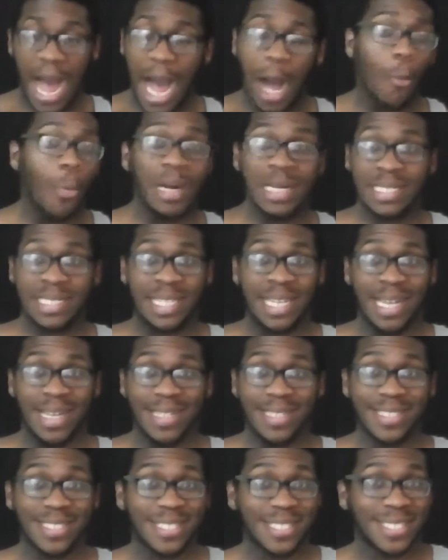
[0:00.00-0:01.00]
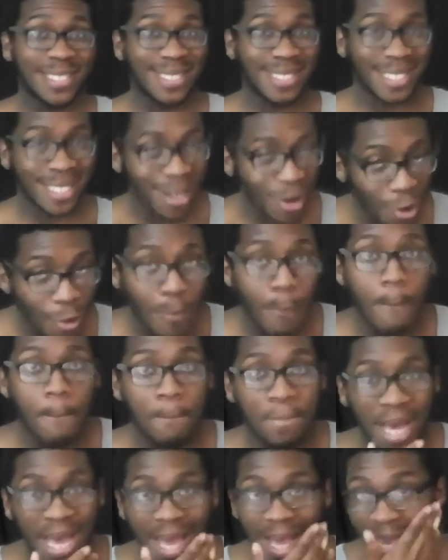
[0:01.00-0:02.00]
I want to see this
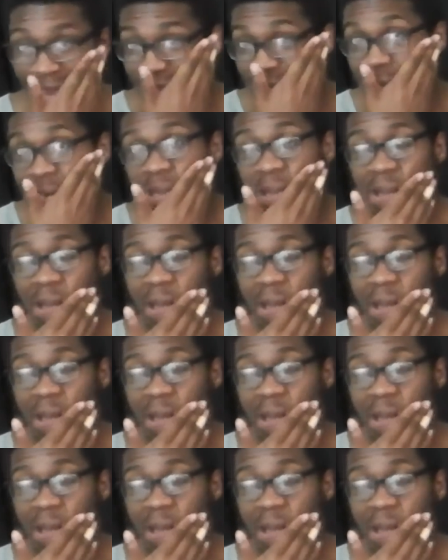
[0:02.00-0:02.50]
so bad.